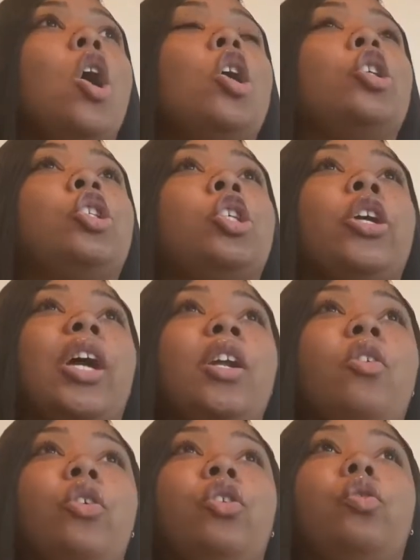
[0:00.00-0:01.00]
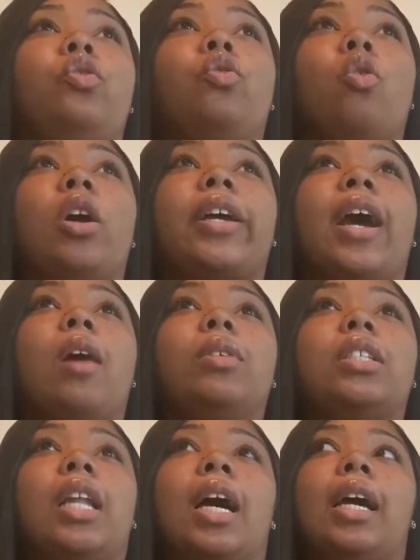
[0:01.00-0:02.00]
So, you know in New York how
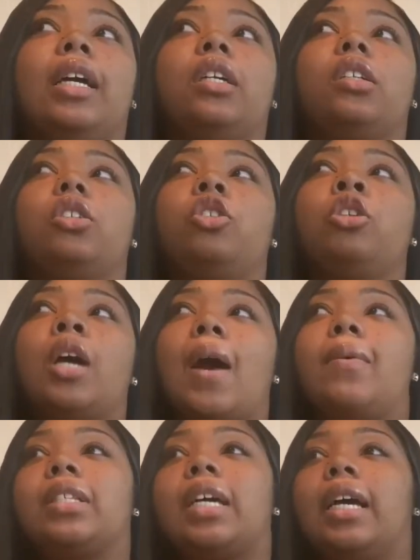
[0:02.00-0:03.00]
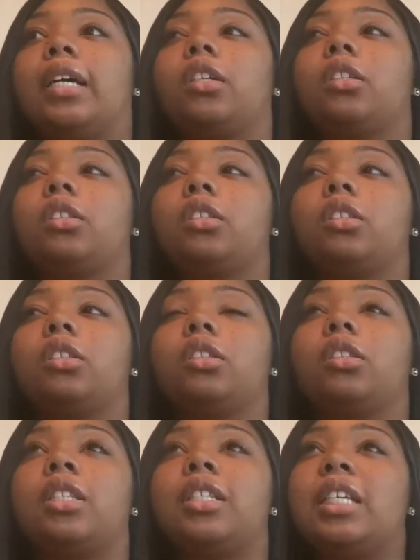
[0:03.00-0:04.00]
it's like, you know how it's like
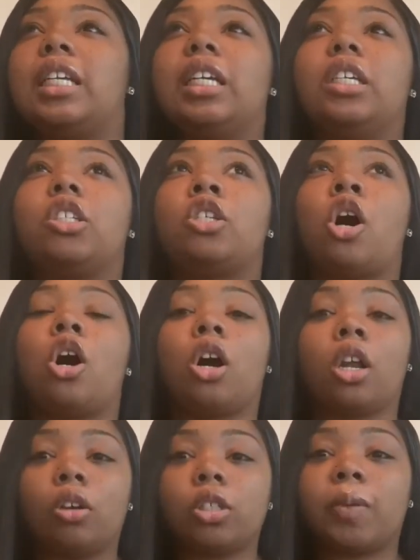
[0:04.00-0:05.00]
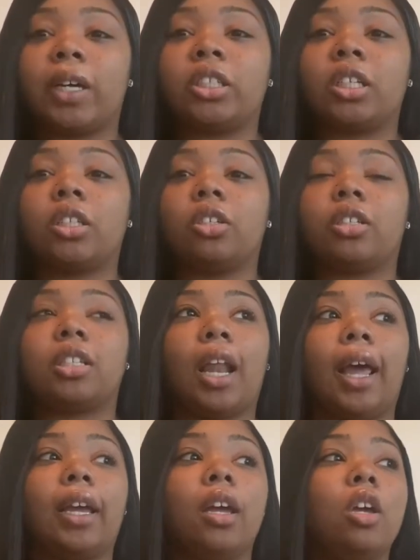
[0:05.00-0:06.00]
cities all close by each other. It's
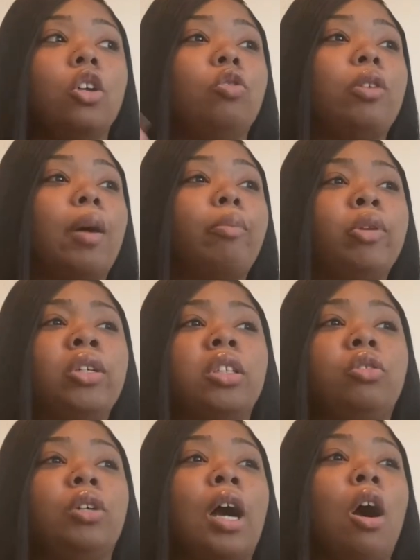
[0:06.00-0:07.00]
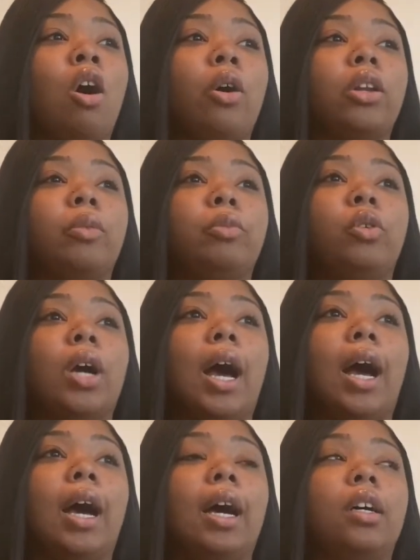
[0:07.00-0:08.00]
like you got Brooklyn, you got Harlem, you
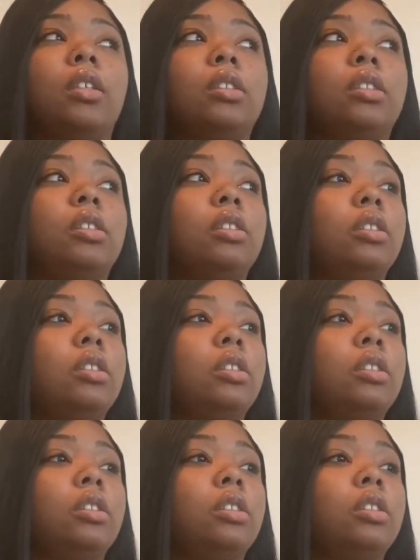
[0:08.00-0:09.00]
got um,